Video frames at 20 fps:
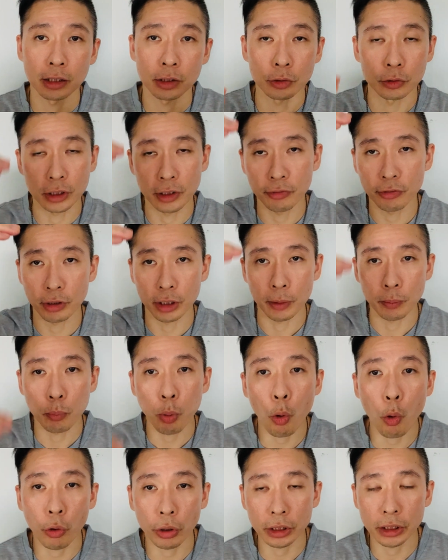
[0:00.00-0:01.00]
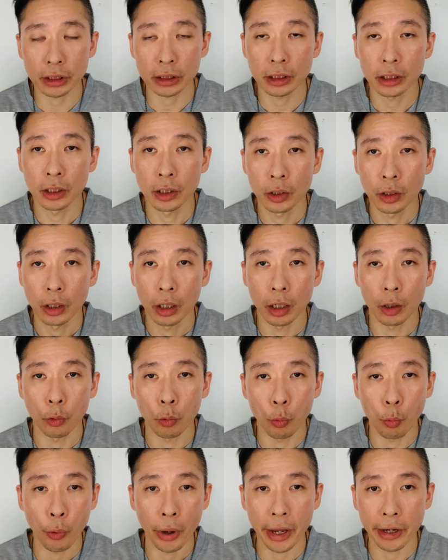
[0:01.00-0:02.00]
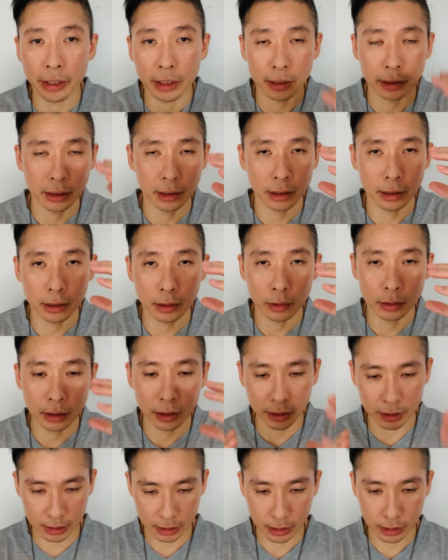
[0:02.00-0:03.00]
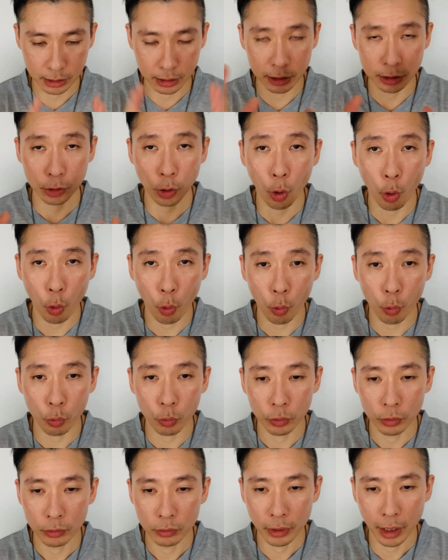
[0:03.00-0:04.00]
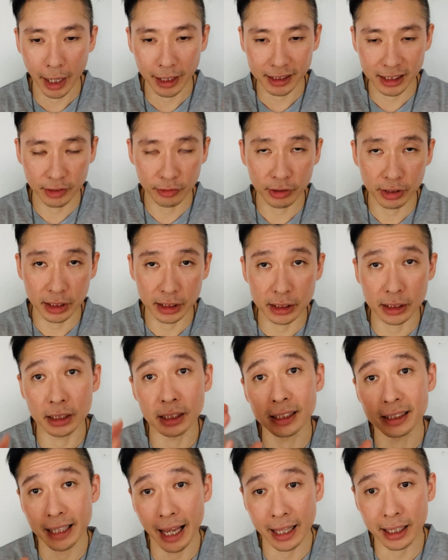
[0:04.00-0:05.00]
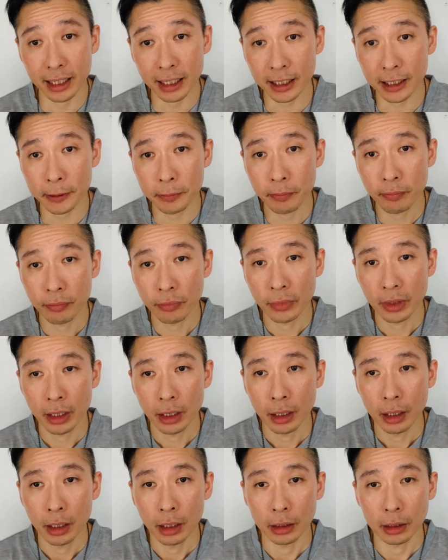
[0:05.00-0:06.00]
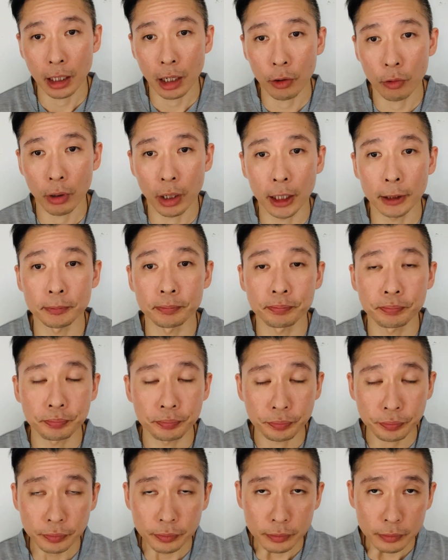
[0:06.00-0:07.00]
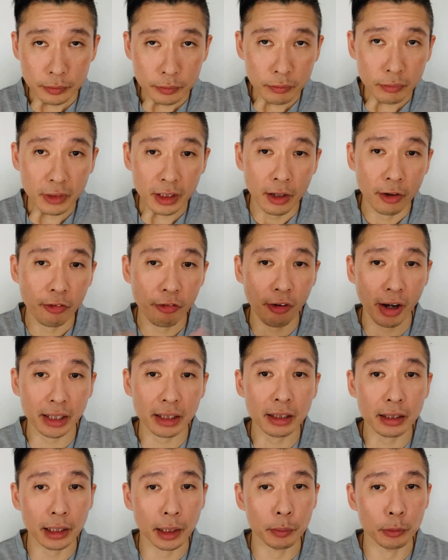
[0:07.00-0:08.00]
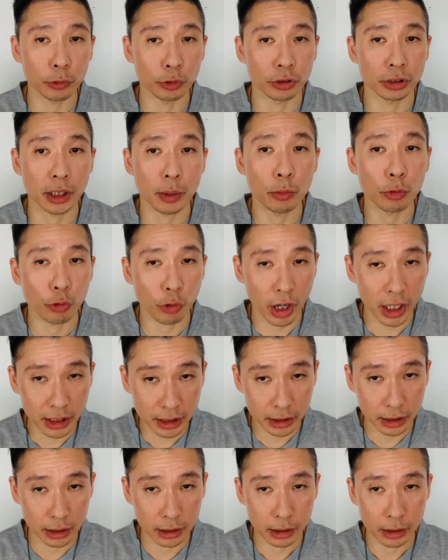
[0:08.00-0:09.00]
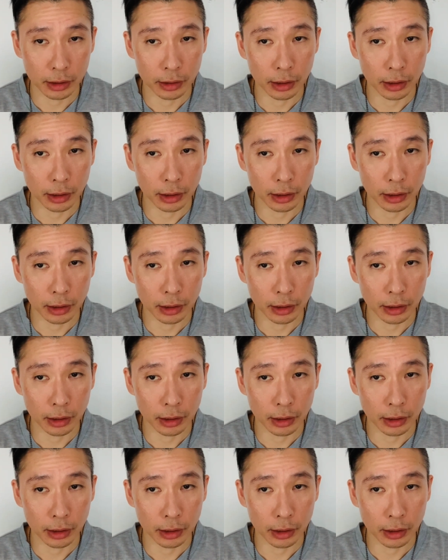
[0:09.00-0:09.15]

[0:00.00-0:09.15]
give you the point where this whole activities is standing. Now, finally, I'm going to summarize it